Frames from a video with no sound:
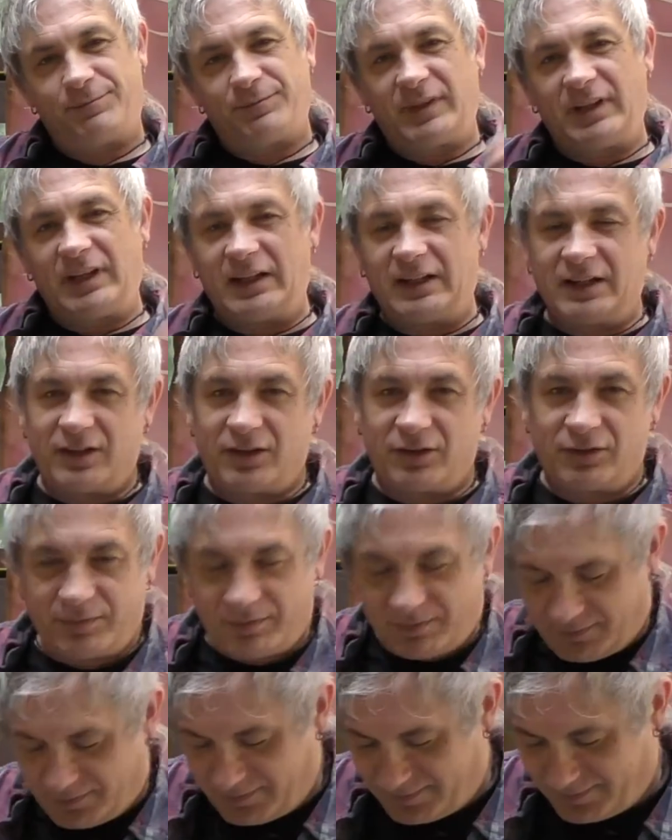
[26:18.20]
you know,
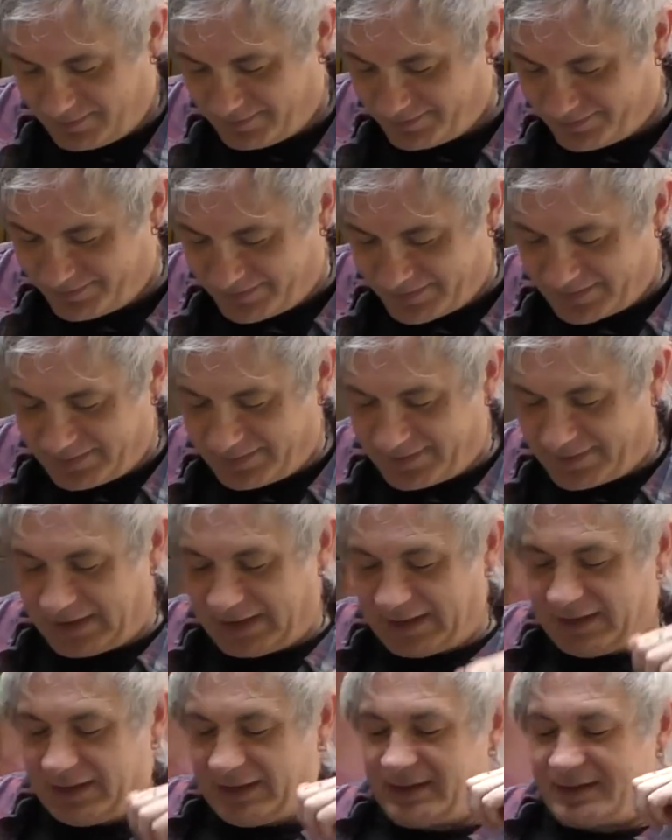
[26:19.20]

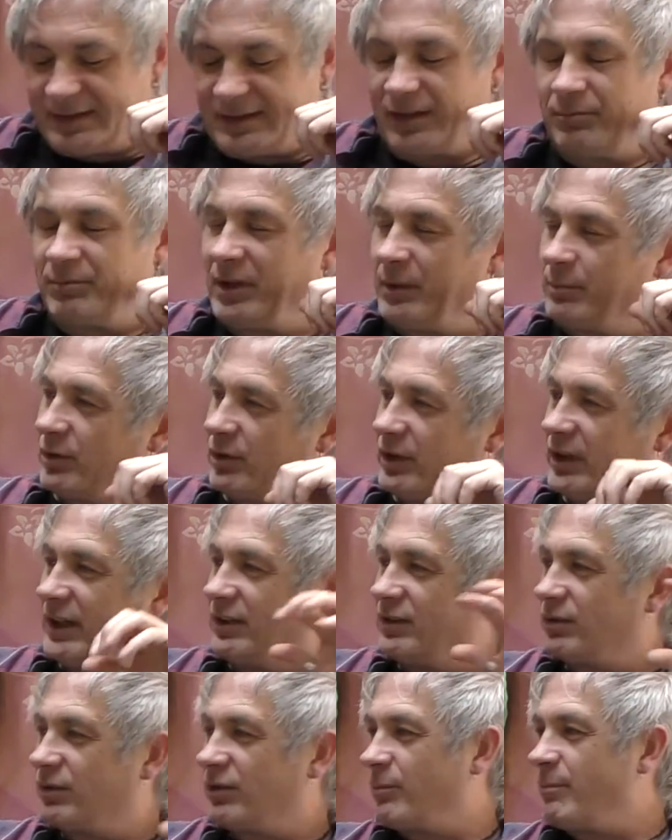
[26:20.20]
some people lean
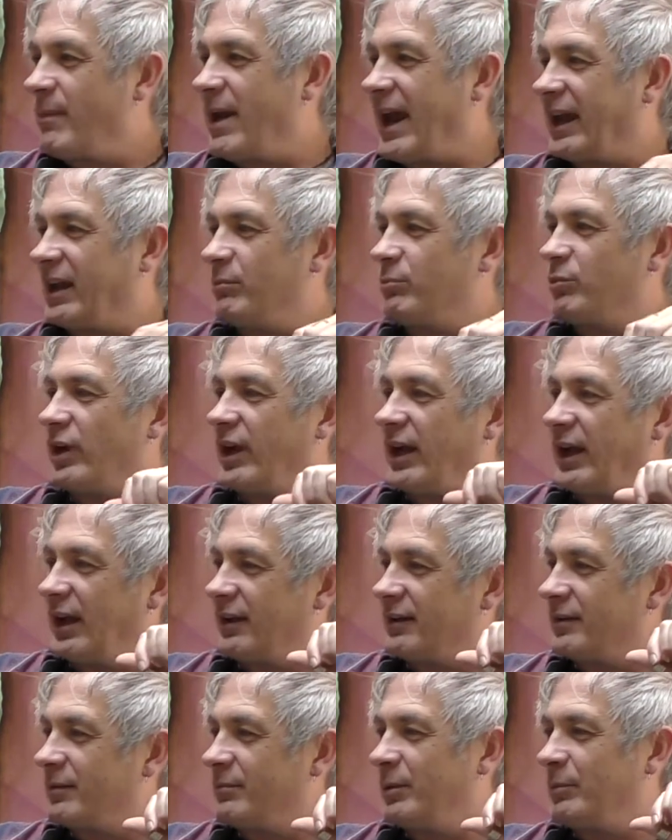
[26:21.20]
towards Maggot Brain,
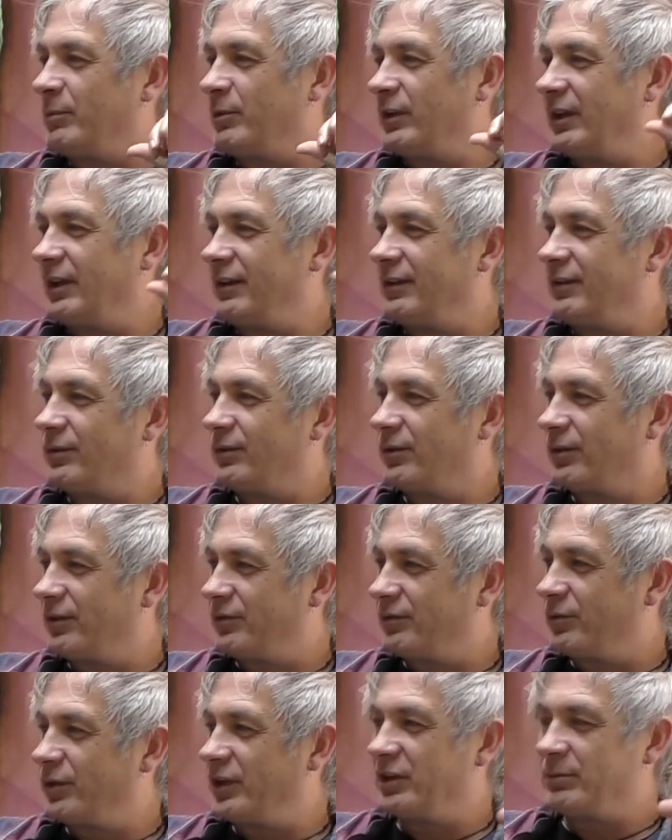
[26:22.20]
some people lean towards
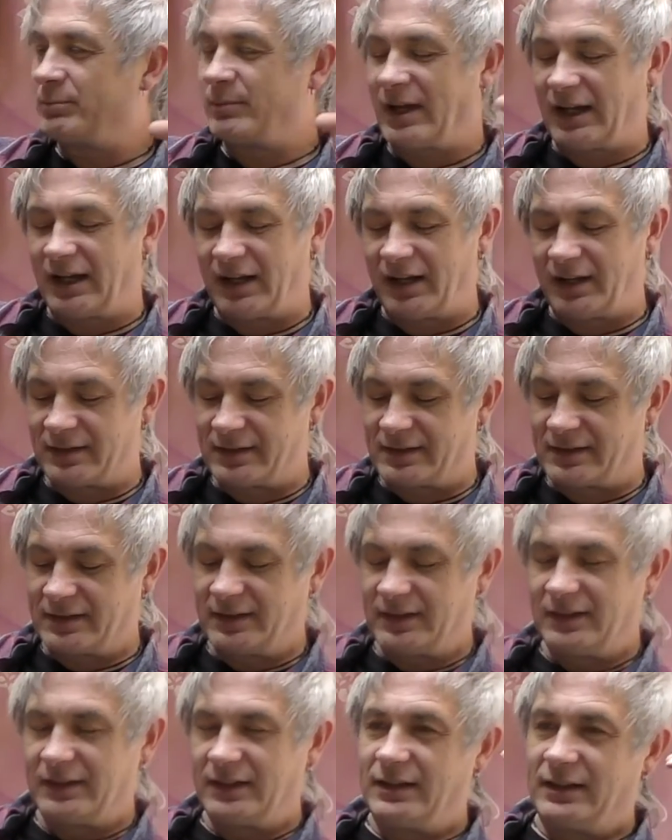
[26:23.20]
Free Your Mind.
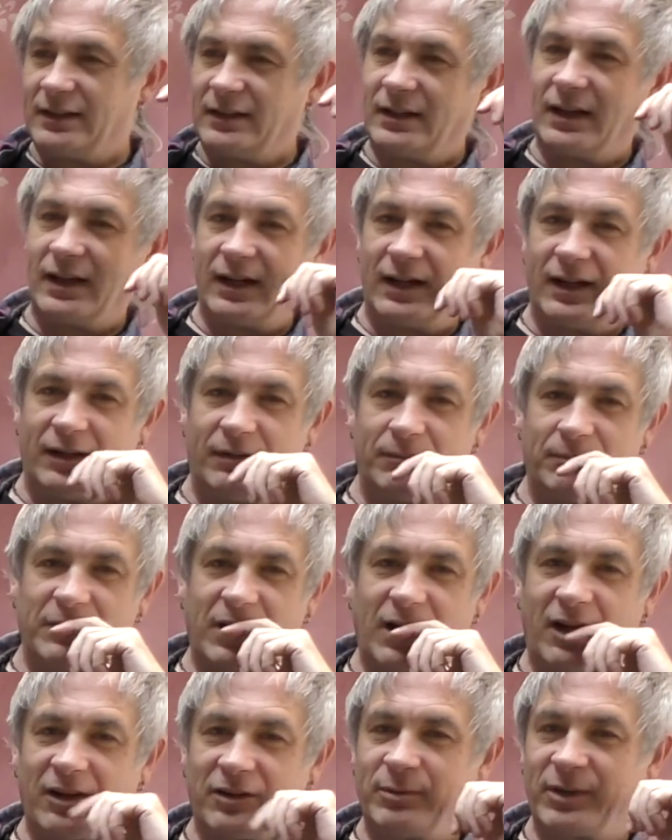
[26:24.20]
Um,
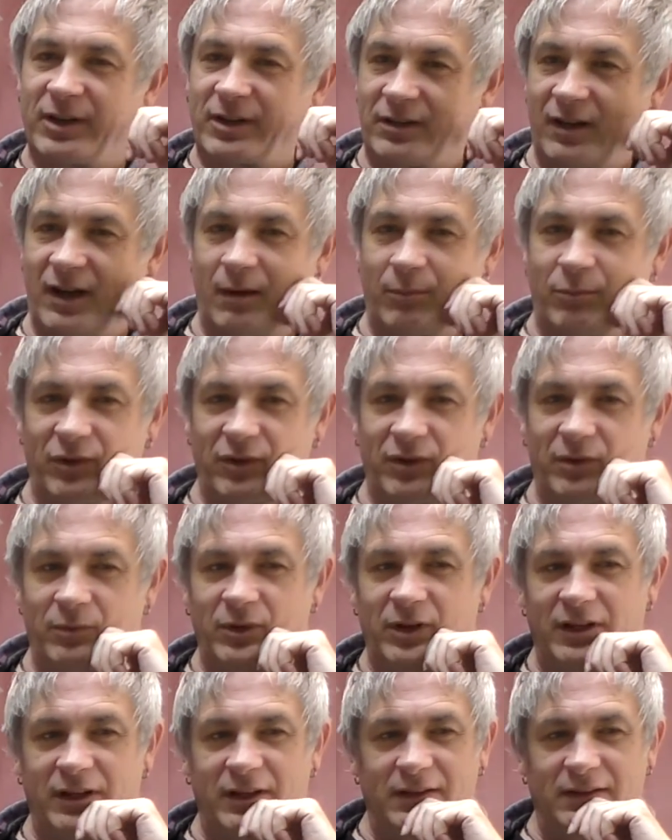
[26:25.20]
Cosmic Slop was the
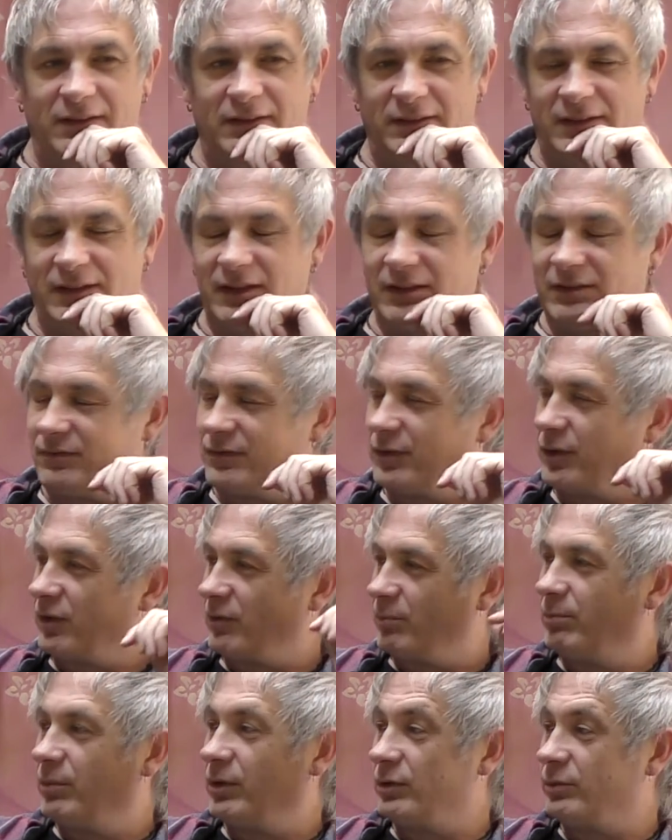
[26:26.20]
one that, that
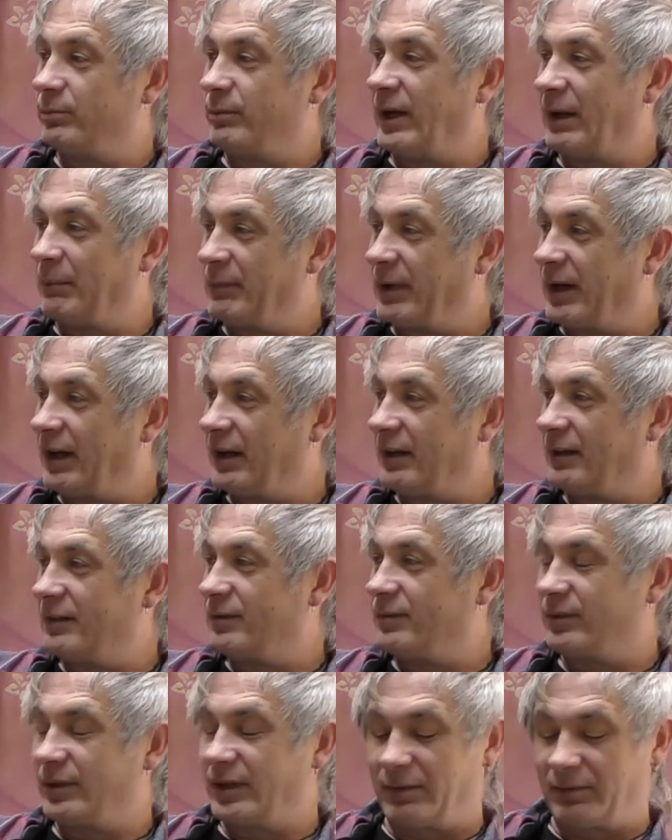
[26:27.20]
first blew my mind
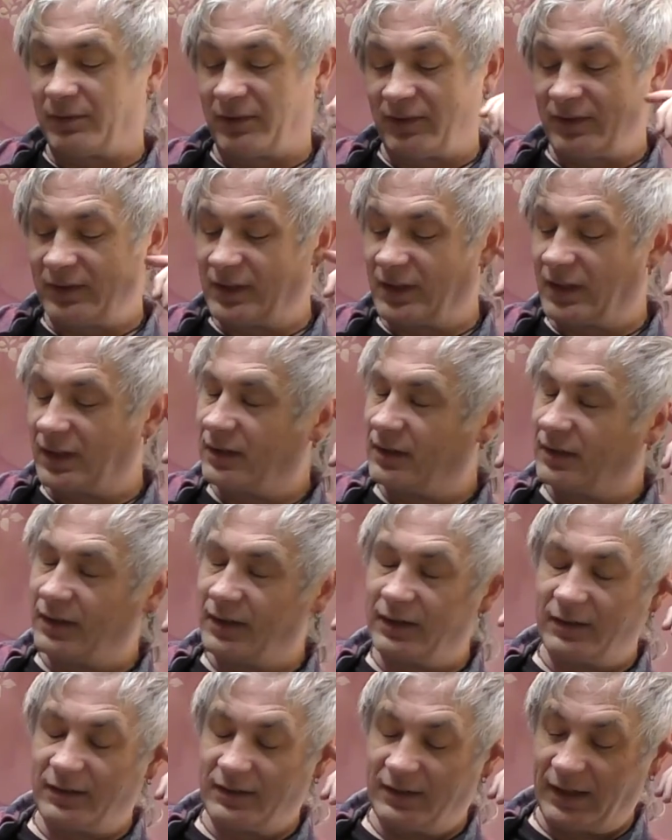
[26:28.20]
when yeah. I was young,
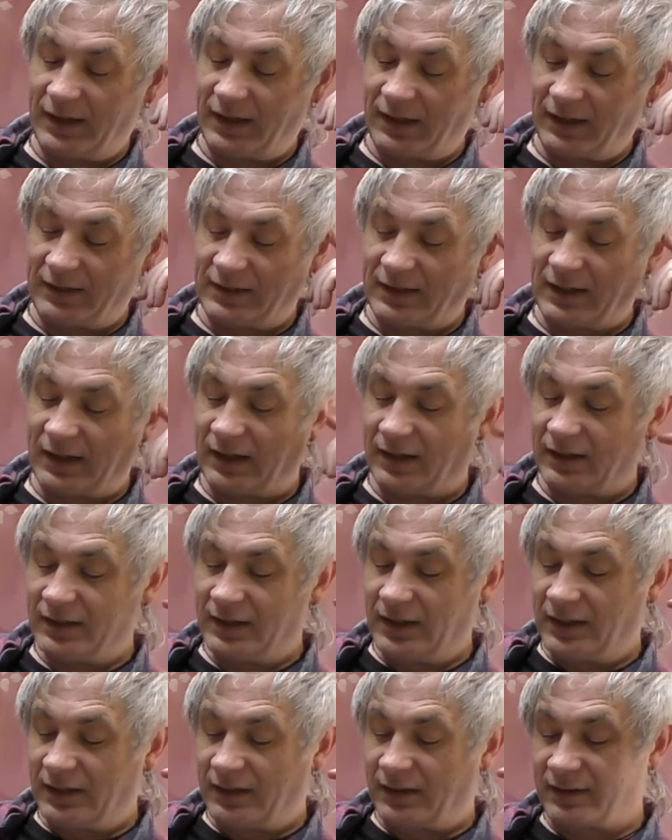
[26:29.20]
and and uh,
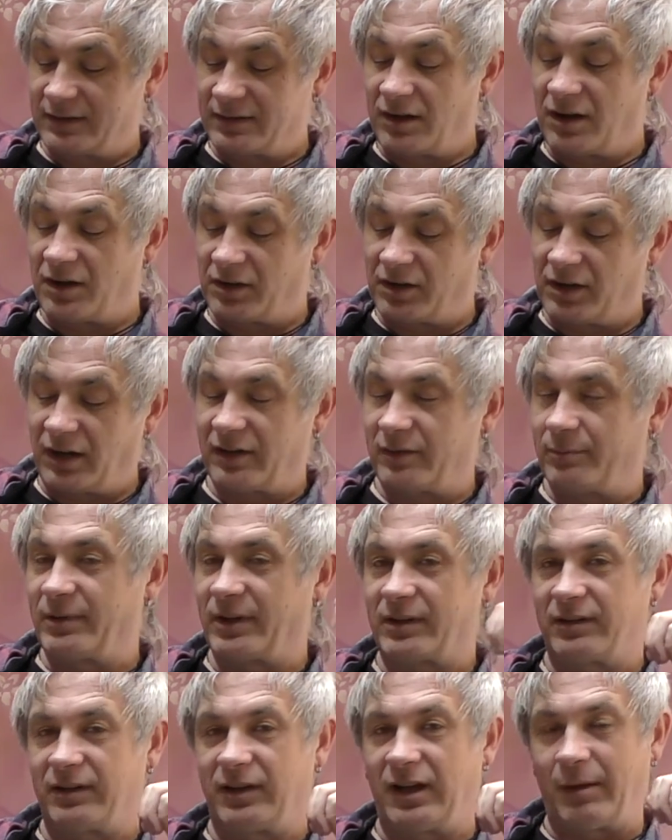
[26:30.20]
the song Cosmic
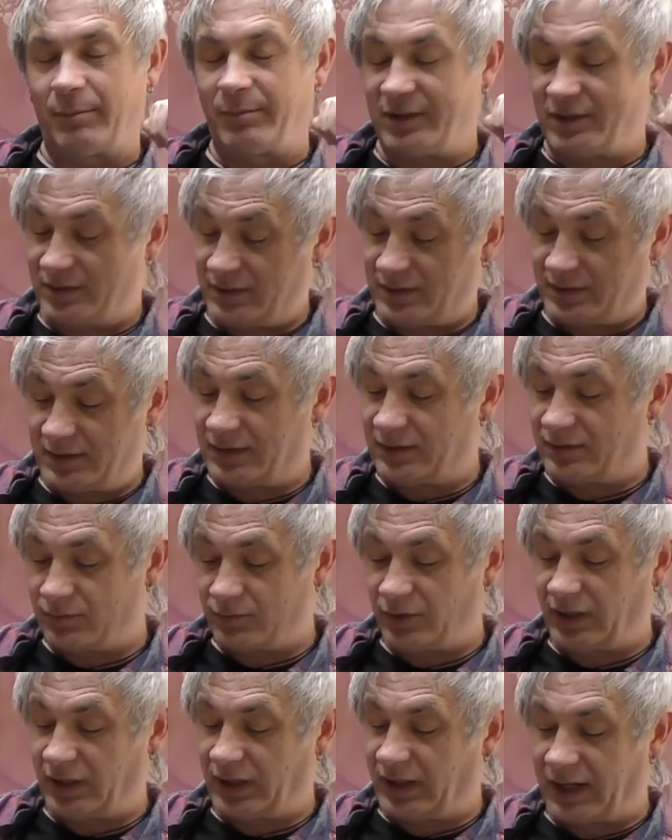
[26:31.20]
Slop is just this
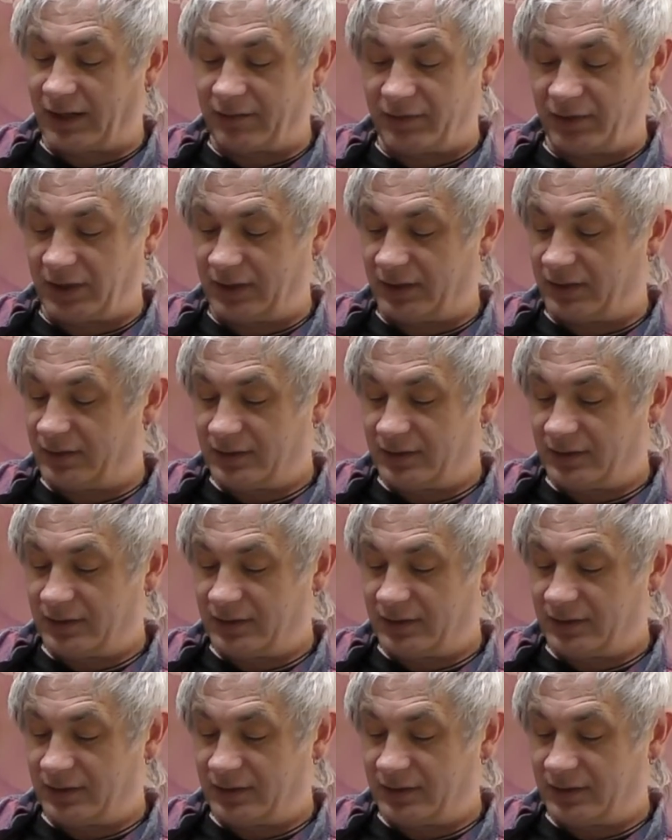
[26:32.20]
really heavy,